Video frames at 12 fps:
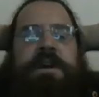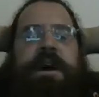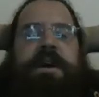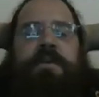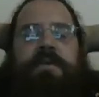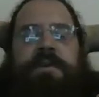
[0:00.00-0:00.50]

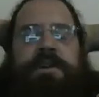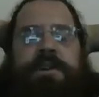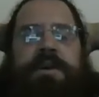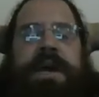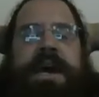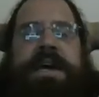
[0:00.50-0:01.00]
I don't want
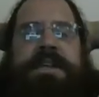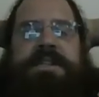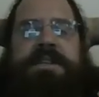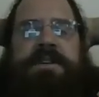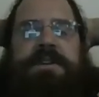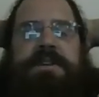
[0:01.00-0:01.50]
you
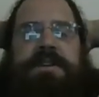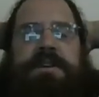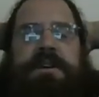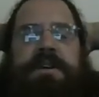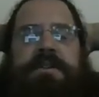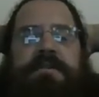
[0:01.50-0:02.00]
guys
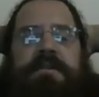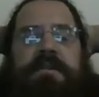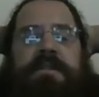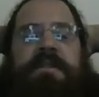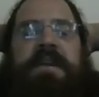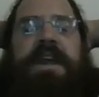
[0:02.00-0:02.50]

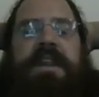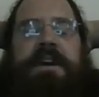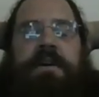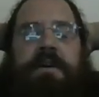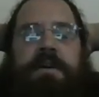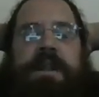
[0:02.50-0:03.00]
failing
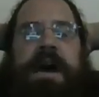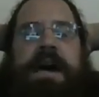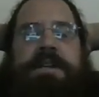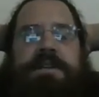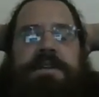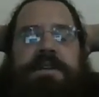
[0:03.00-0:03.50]
a whole
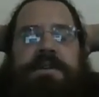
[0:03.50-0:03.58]
lot.